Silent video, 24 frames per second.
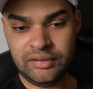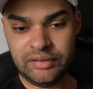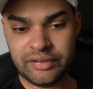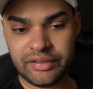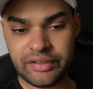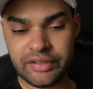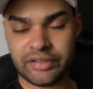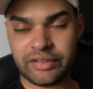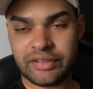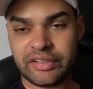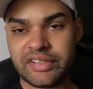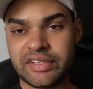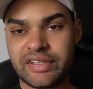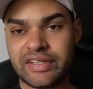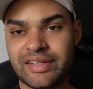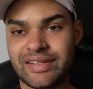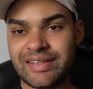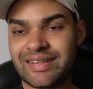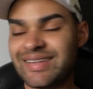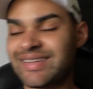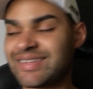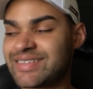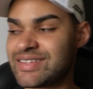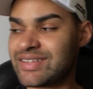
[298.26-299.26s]

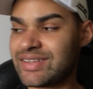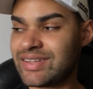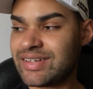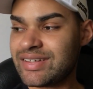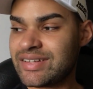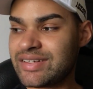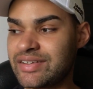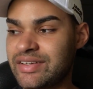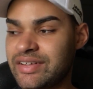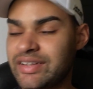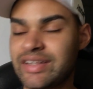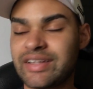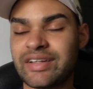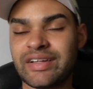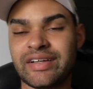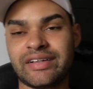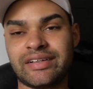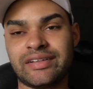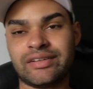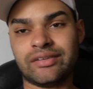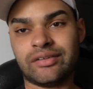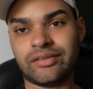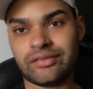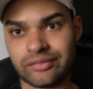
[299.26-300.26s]
it's a lot, and then
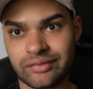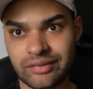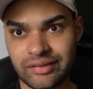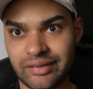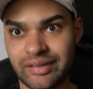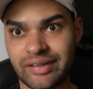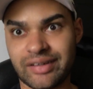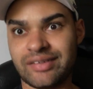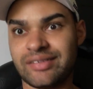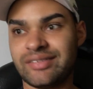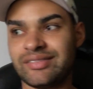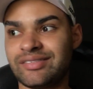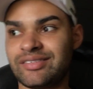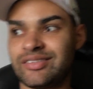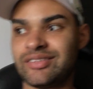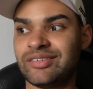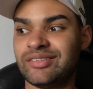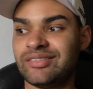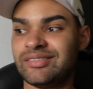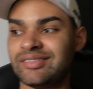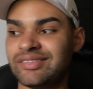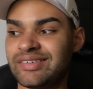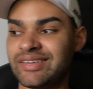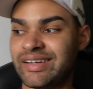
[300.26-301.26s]
like
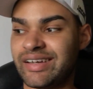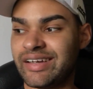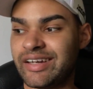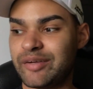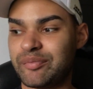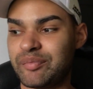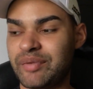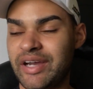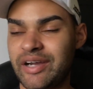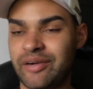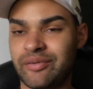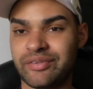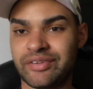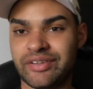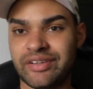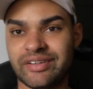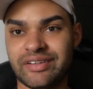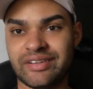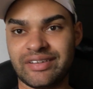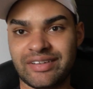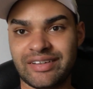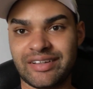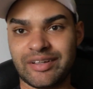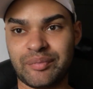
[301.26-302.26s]
getting back
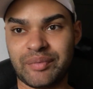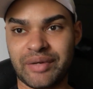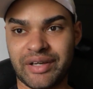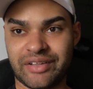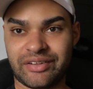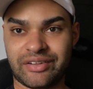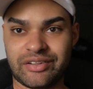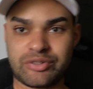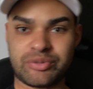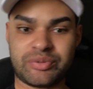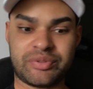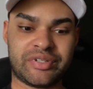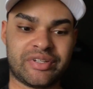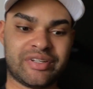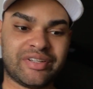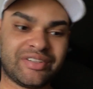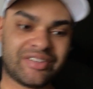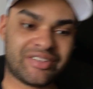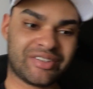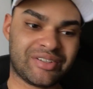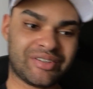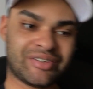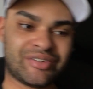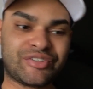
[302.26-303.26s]
in touch with the
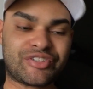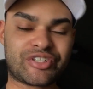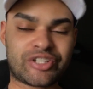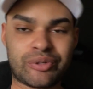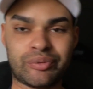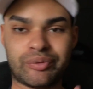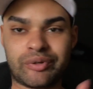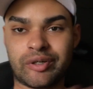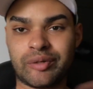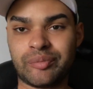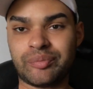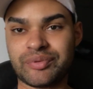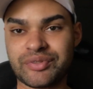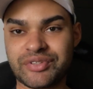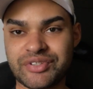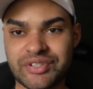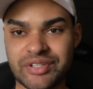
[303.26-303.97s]
interns, coming up with